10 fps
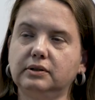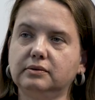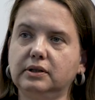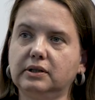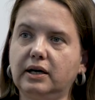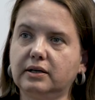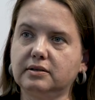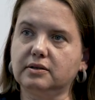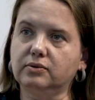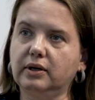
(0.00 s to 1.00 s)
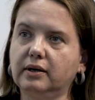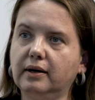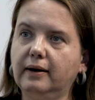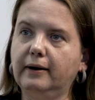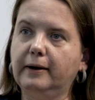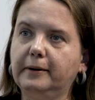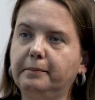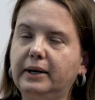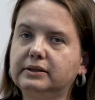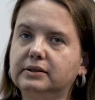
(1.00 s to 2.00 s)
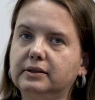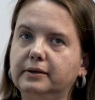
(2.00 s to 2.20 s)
in arts as well. But